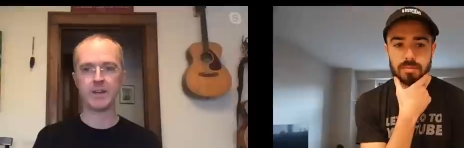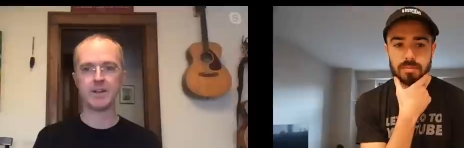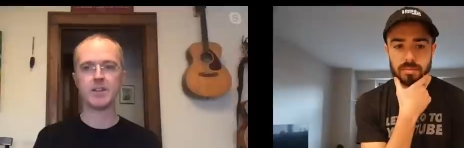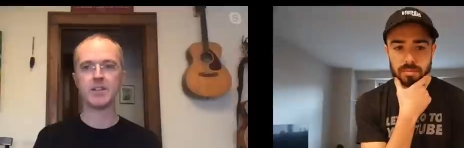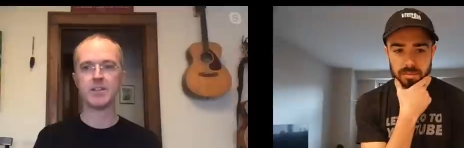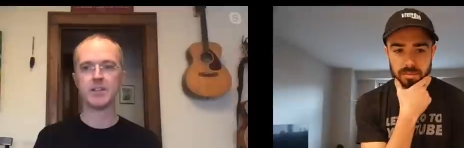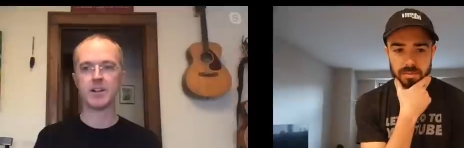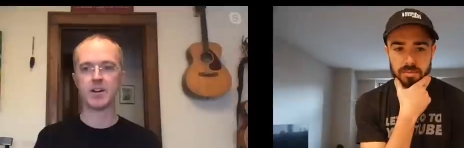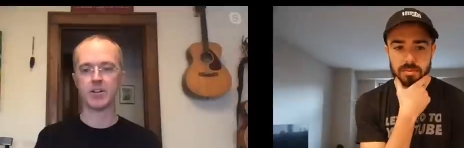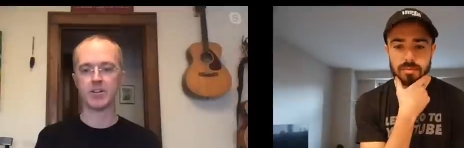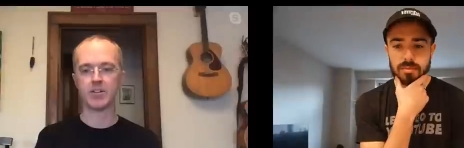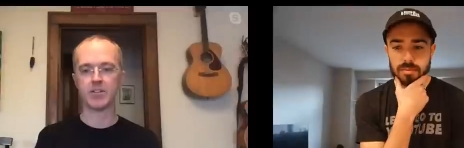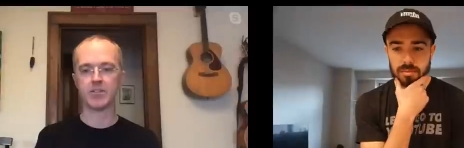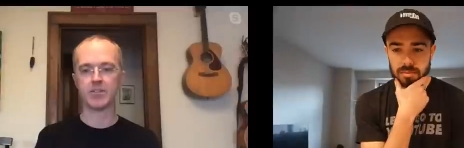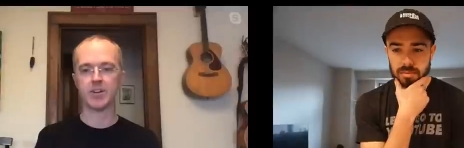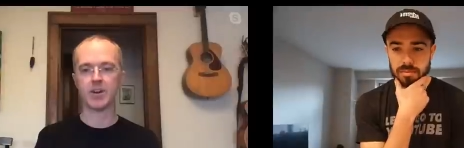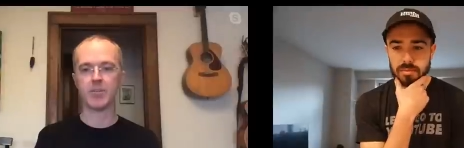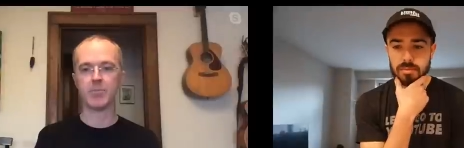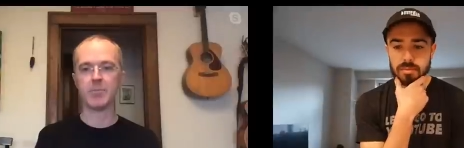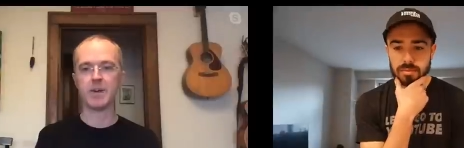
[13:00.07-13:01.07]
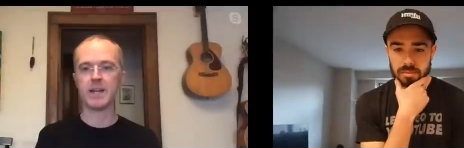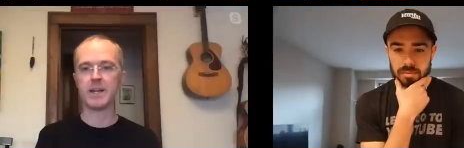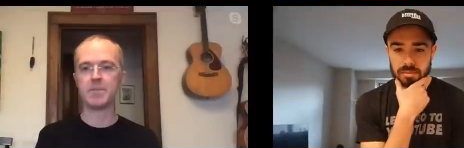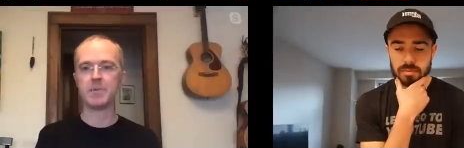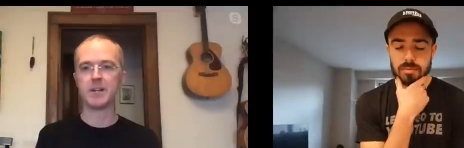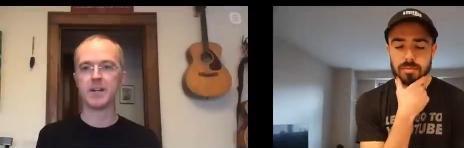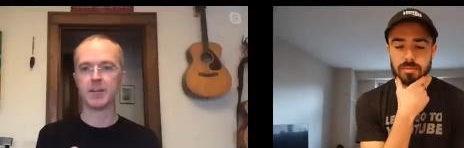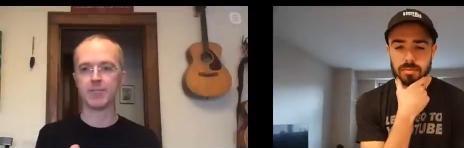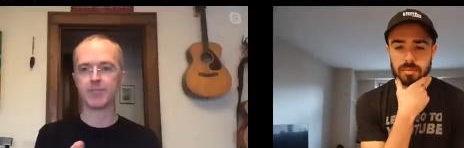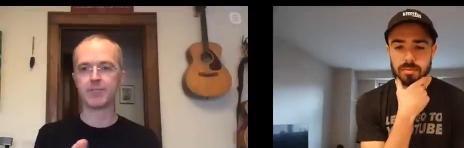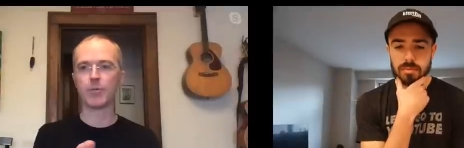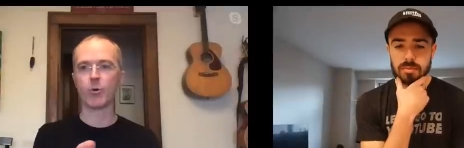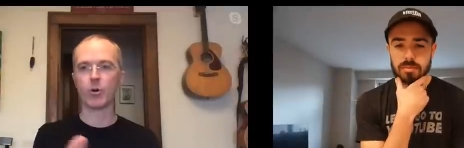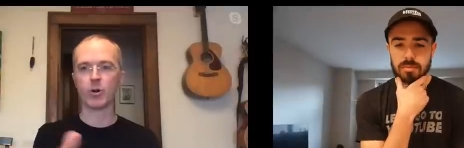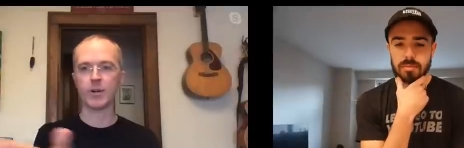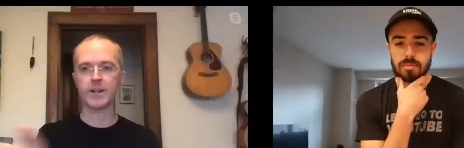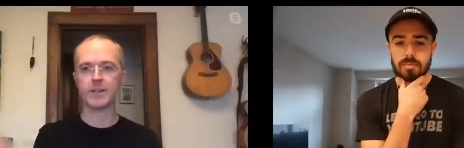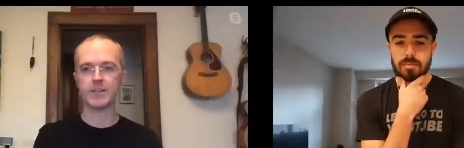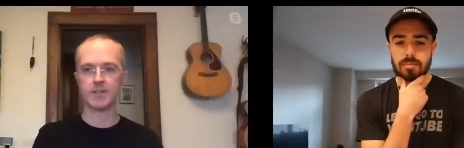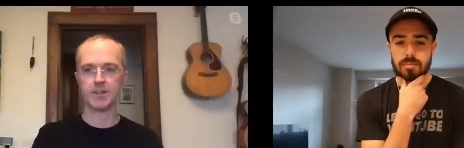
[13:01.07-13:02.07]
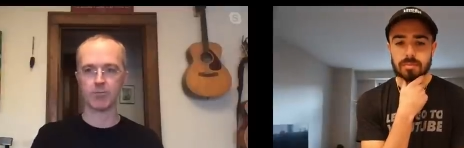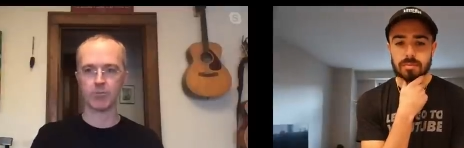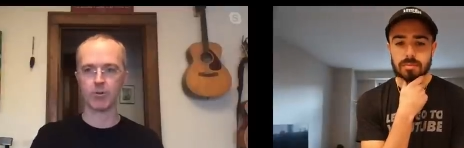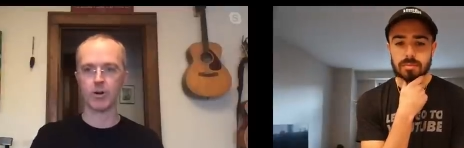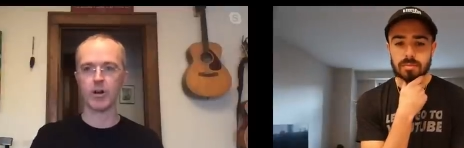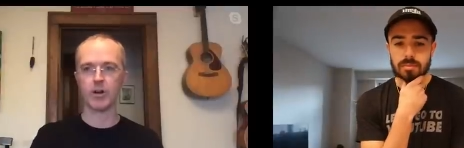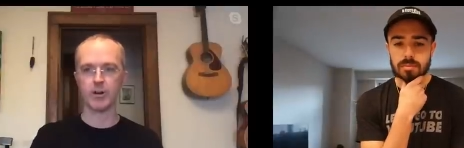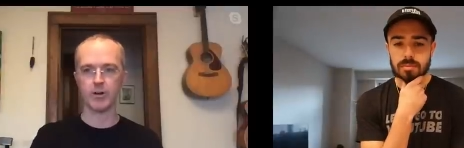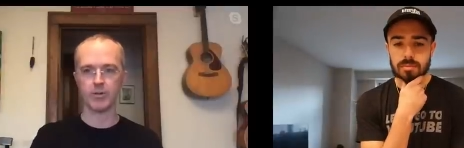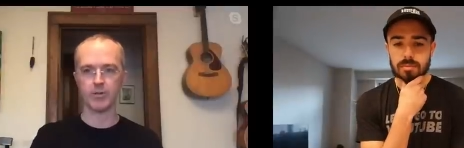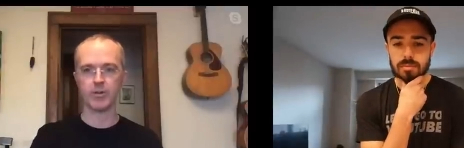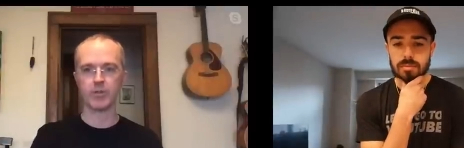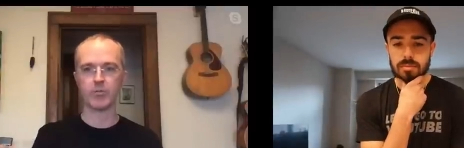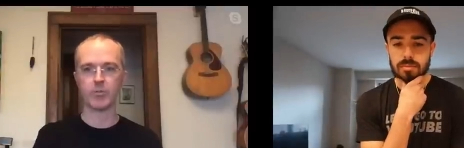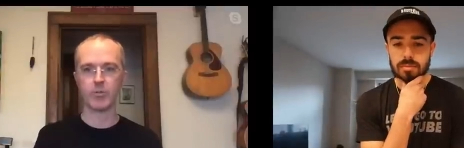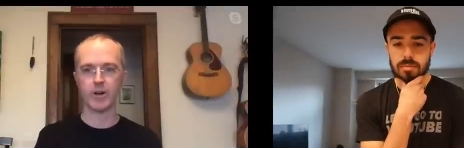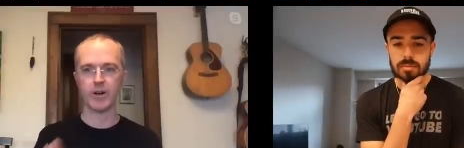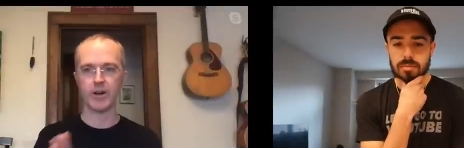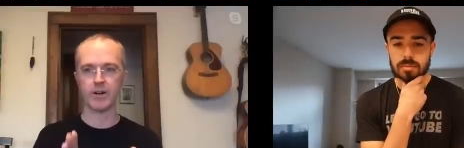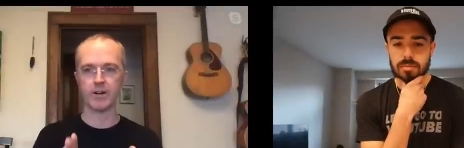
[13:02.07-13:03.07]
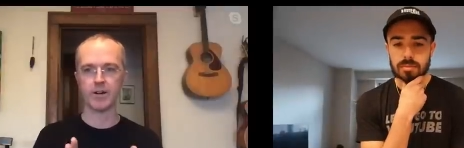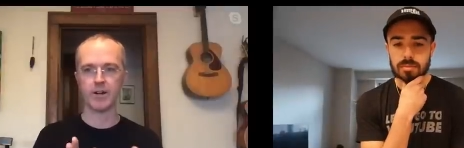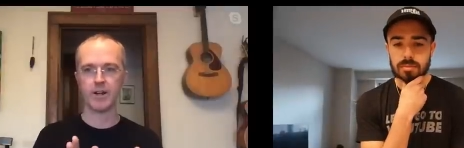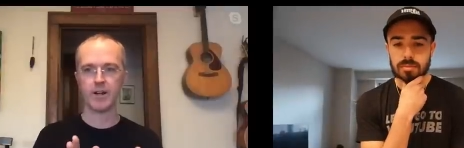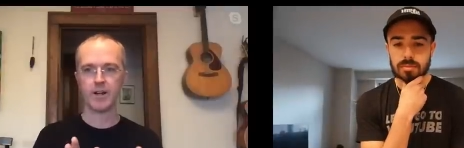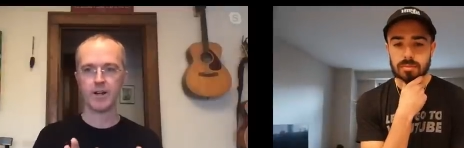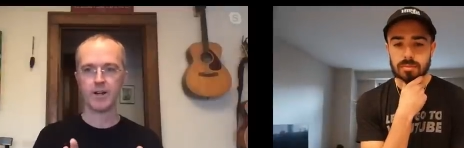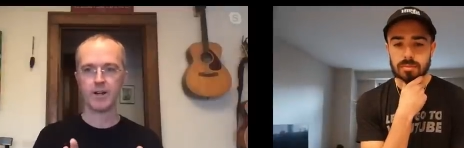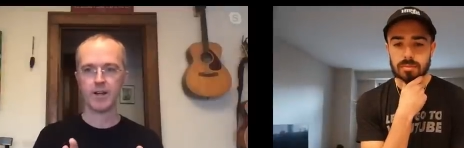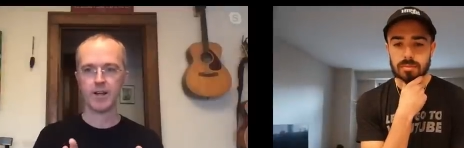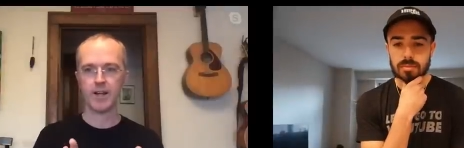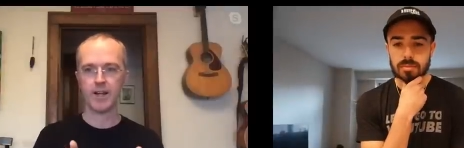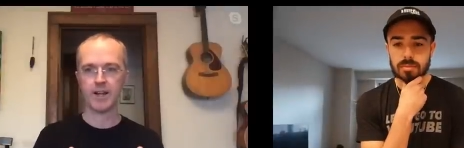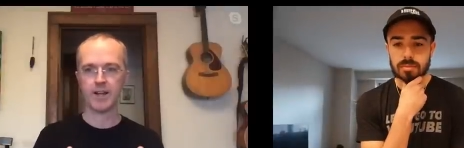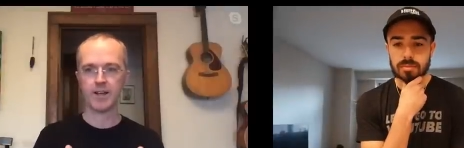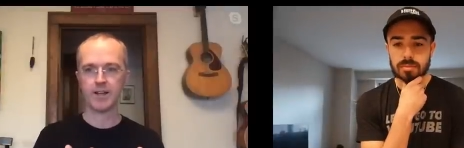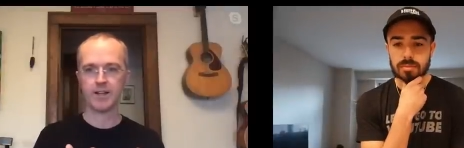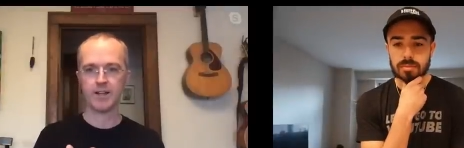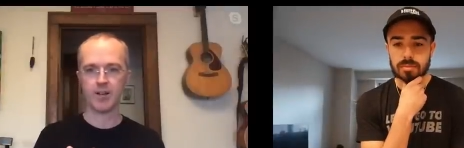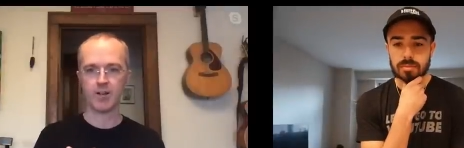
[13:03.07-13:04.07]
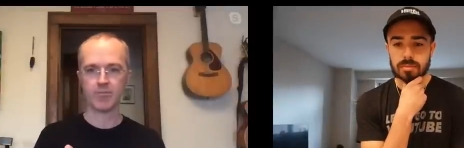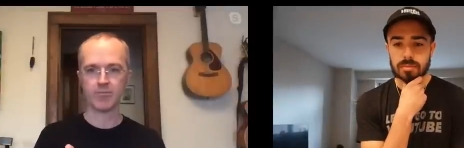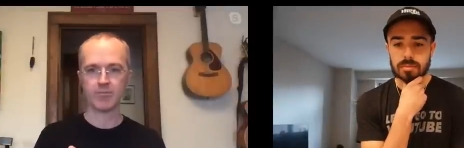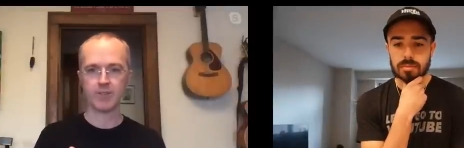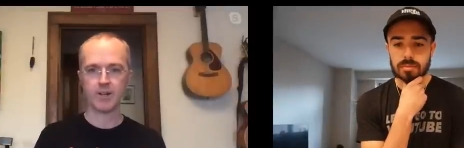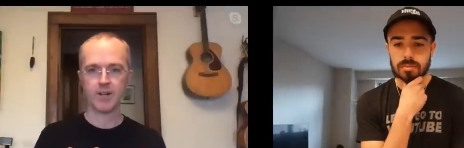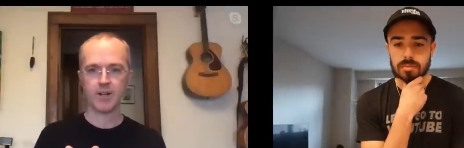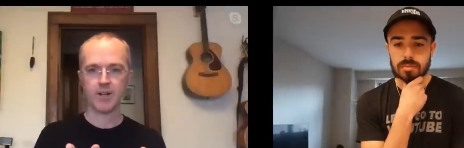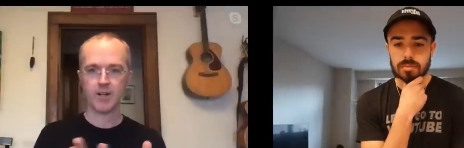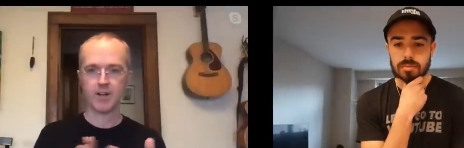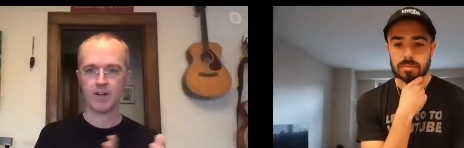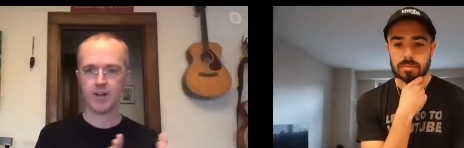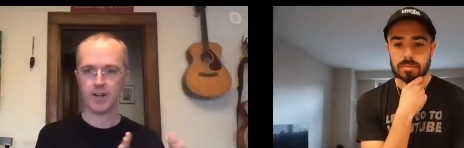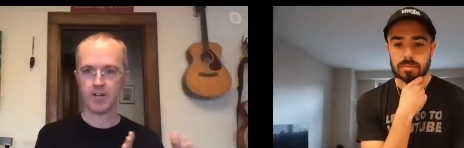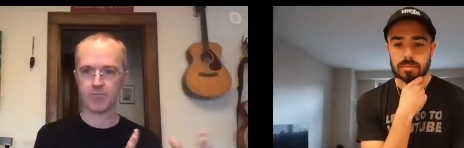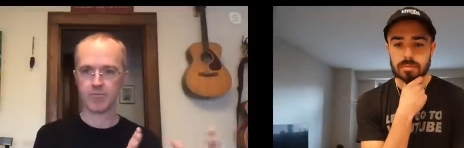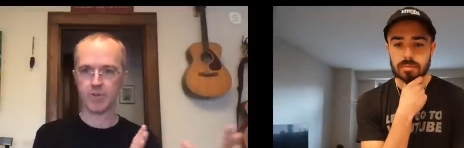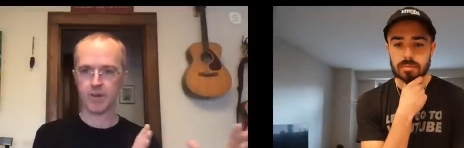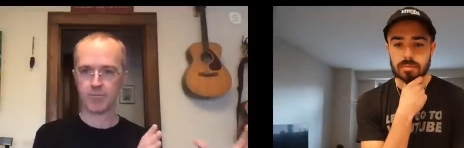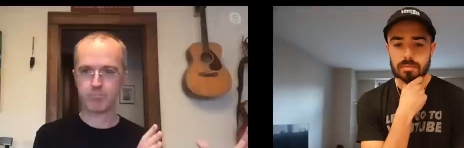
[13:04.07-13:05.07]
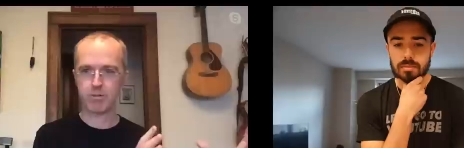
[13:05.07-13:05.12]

Speaker 1: then there there may be a fork in the road where a you know a,